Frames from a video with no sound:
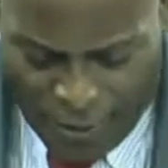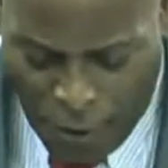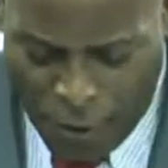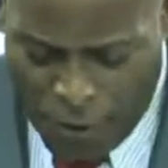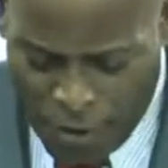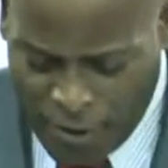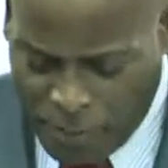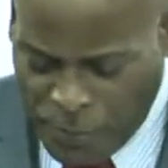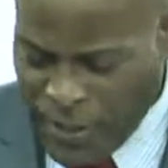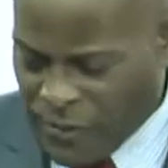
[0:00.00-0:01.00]
All
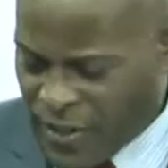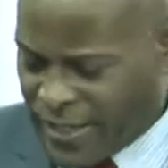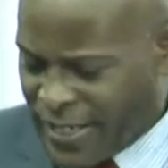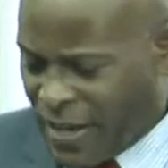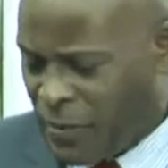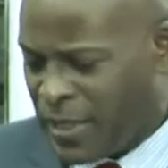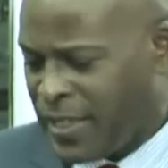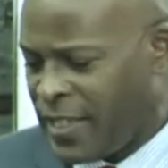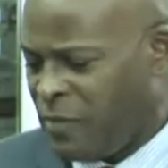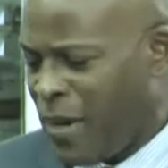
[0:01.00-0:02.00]
previous
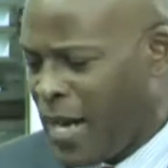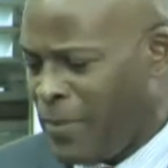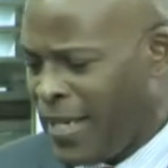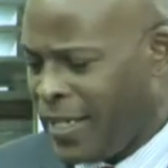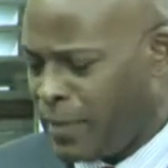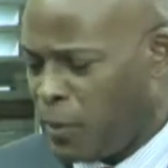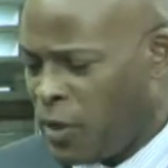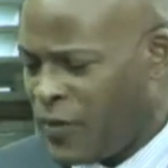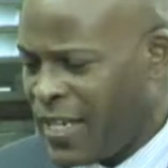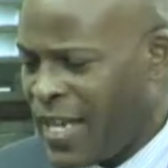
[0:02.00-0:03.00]
governments of Barbados,
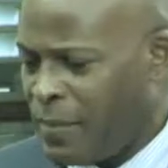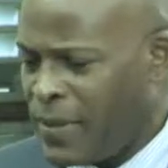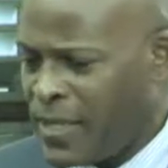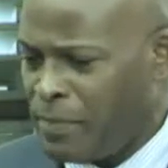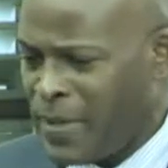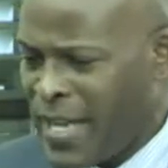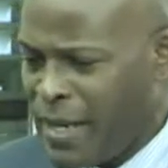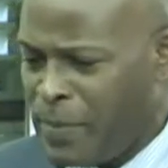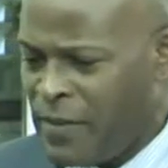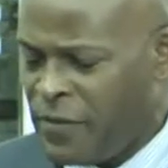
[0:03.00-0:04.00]
both the LP and
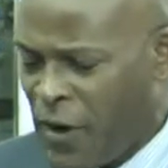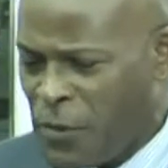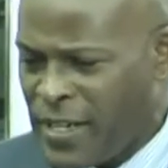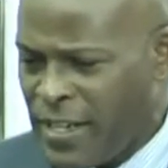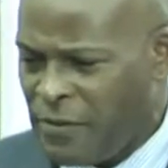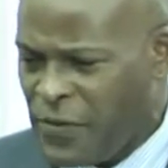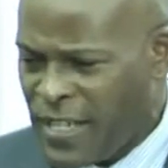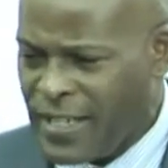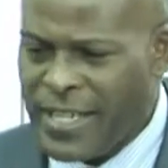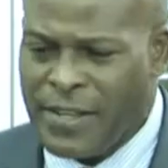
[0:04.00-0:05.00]
BLP, found it
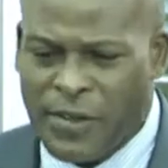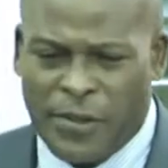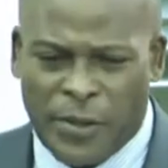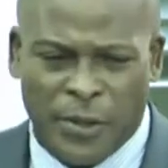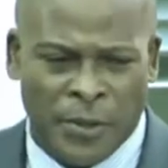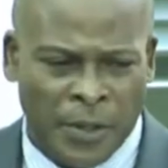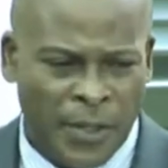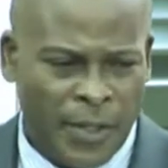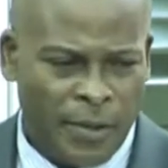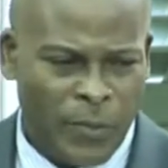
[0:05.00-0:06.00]
fit, even
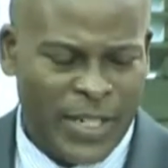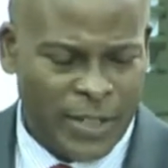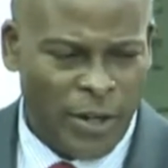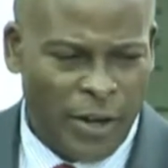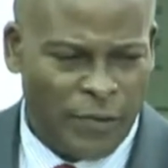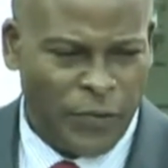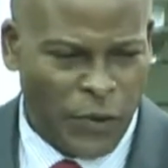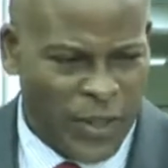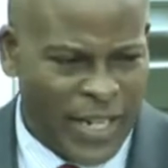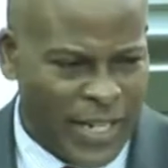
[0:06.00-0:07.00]
though we could not
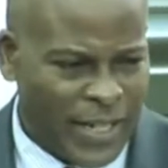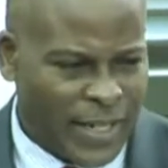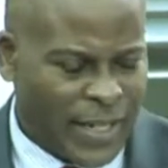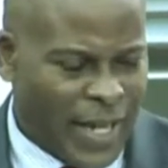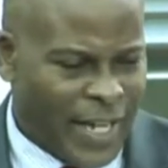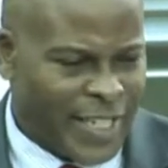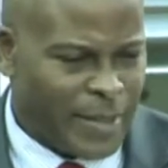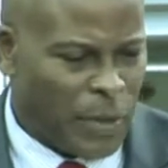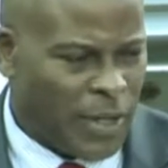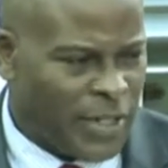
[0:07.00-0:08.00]
afford it as a
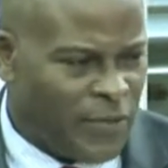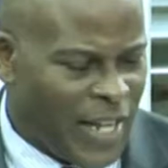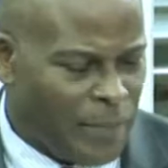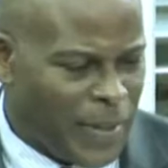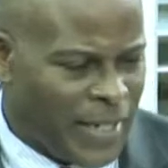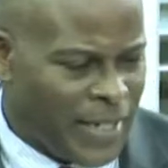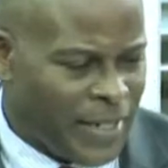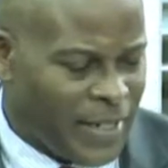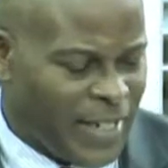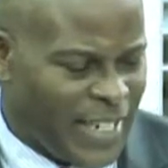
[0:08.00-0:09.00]
small developing
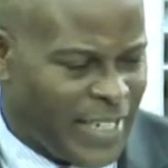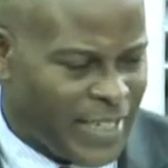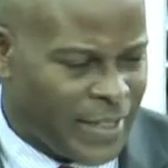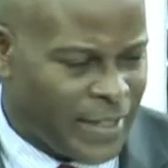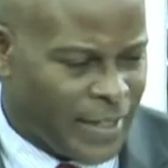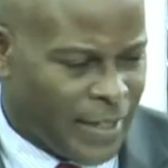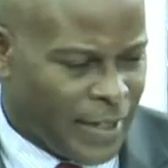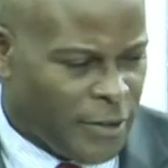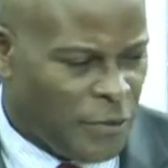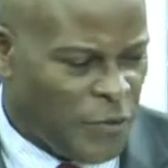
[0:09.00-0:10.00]
nation,
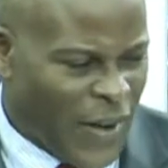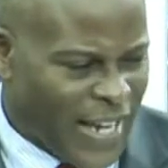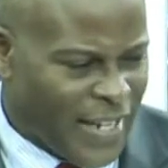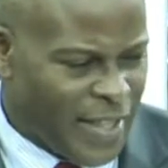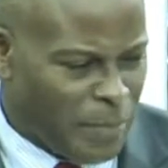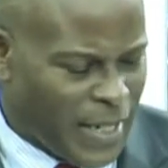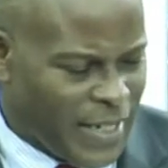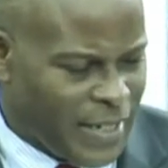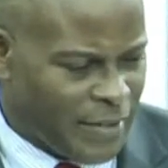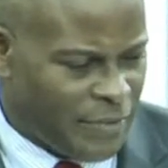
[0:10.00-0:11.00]
to find the
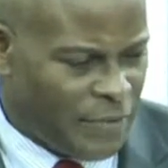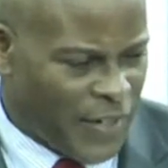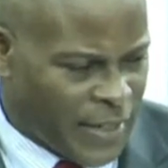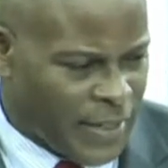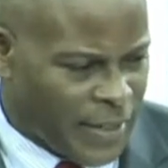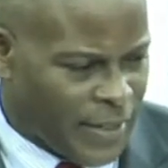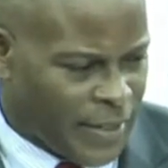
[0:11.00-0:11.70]
money to fund